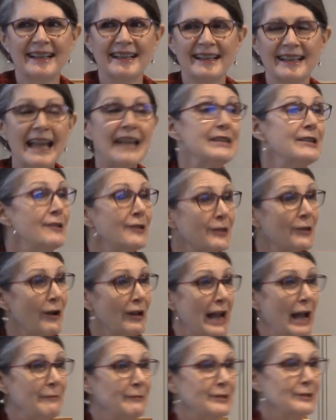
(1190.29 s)
And you
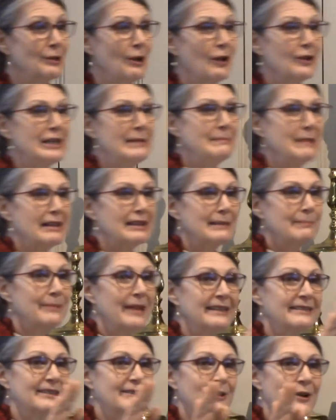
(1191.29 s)
thought I was talking about the
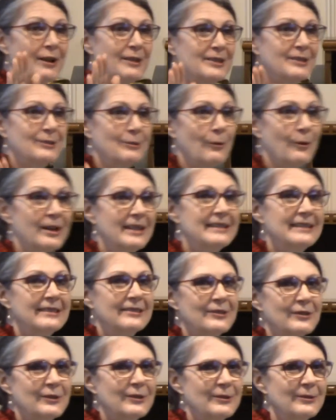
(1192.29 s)
Pentecost story,
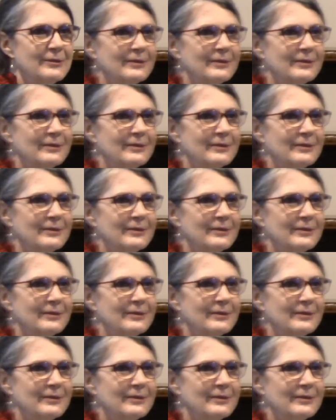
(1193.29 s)
didn't you?